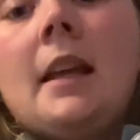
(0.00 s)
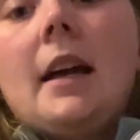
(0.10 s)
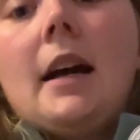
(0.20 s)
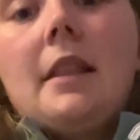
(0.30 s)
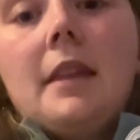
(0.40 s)

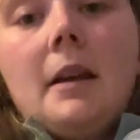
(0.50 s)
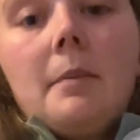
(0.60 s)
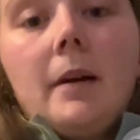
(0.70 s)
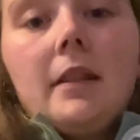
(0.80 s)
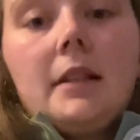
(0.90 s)
I think
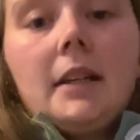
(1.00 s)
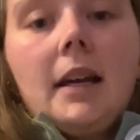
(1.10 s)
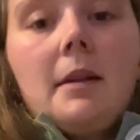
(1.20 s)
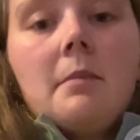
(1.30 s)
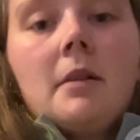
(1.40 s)
by the
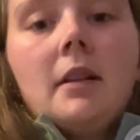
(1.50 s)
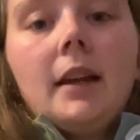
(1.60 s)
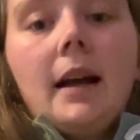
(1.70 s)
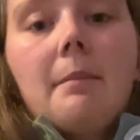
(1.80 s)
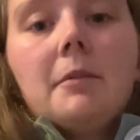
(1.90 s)
time
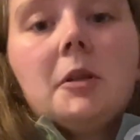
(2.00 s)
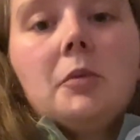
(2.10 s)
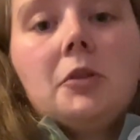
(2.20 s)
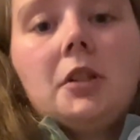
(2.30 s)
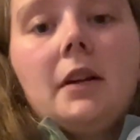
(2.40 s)
like I'm
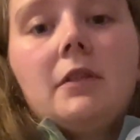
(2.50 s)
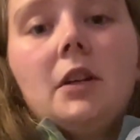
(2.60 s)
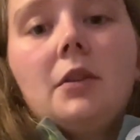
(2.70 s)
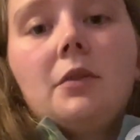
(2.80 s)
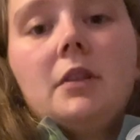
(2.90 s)
supposed to have
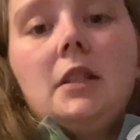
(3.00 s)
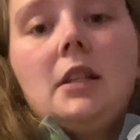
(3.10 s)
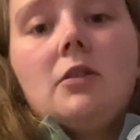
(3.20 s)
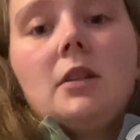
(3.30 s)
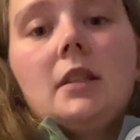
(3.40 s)
done all the
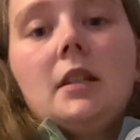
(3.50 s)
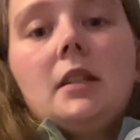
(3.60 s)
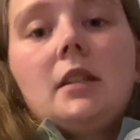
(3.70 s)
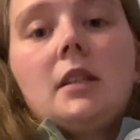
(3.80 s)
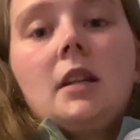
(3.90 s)

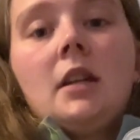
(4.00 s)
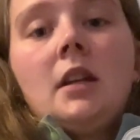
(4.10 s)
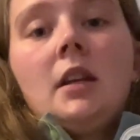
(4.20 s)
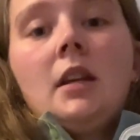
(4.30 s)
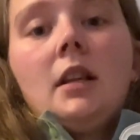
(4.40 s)
decreases,
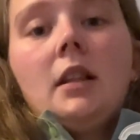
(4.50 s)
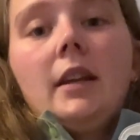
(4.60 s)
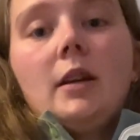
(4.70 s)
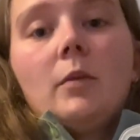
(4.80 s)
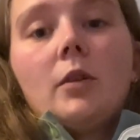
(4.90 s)

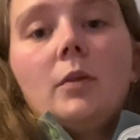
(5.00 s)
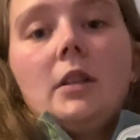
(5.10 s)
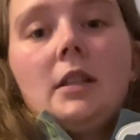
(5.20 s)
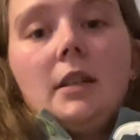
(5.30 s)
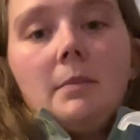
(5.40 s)
like we're going
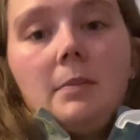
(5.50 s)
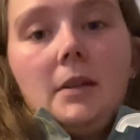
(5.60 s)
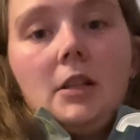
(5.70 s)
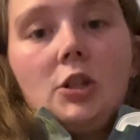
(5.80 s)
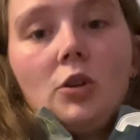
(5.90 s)
to be
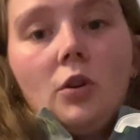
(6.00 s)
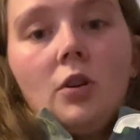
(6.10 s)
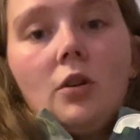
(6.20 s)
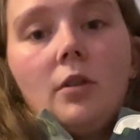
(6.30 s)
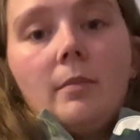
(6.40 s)
short
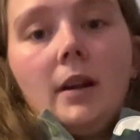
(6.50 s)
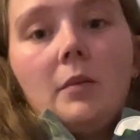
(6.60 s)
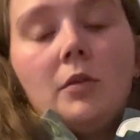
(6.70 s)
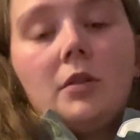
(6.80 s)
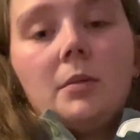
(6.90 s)
on my
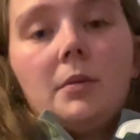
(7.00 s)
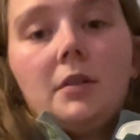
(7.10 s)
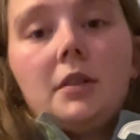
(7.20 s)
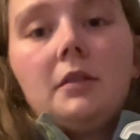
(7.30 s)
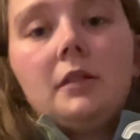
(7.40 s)
water
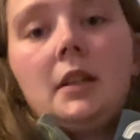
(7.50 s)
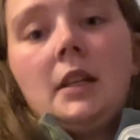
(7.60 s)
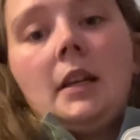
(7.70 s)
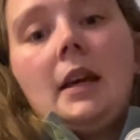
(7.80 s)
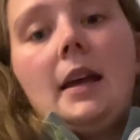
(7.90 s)
bottle,
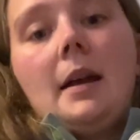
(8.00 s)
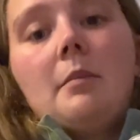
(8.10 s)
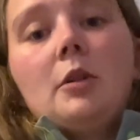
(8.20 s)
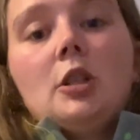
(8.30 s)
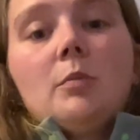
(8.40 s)

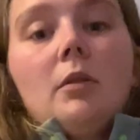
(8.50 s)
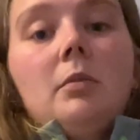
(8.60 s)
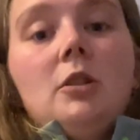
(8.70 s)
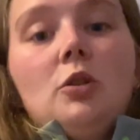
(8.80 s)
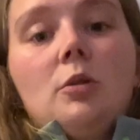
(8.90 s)
which is
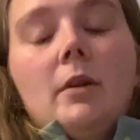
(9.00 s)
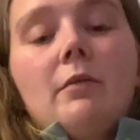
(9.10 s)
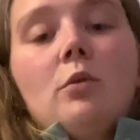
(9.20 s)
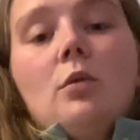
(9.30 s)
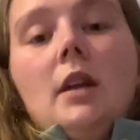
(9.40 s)
probably due to my
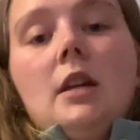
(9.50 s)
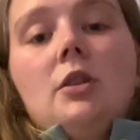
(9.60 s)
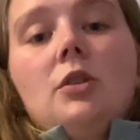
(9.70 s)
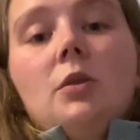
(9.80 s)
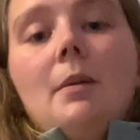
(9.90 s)
roll gauge,
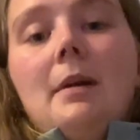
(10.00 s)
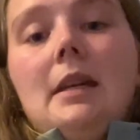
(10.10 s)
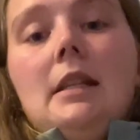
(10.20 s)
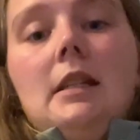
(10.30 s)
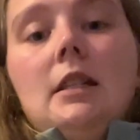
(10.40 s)
so I might
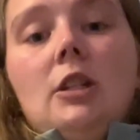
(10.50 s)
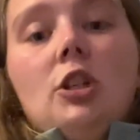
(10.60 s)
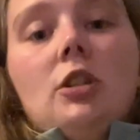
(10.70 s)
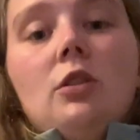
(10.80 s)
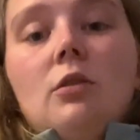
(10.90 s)
need to
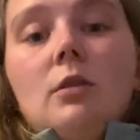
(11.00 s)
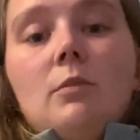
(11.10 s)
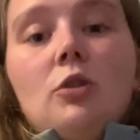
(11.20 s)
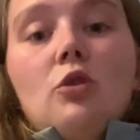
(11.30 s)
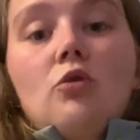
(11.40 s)
just do some
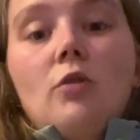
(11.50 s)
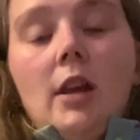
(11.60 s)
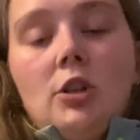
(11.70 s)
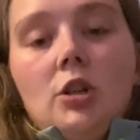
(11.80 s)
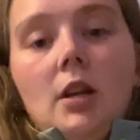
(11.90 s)

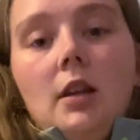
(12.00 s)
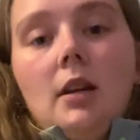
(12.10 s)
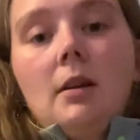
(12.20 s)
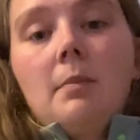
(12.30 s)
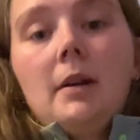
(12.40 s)
stretching.
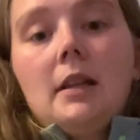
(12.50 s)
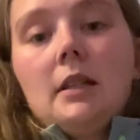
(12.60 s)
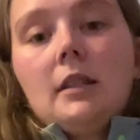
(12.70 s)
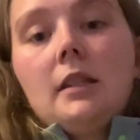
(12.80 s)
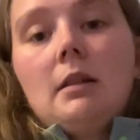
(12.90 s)
But it
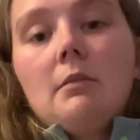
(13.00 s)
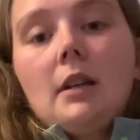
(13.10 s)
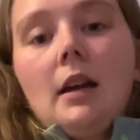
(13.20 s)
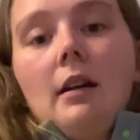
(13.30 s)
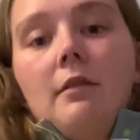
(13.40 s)
does seem to
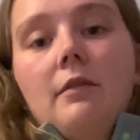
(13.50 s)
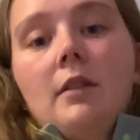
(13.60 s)
have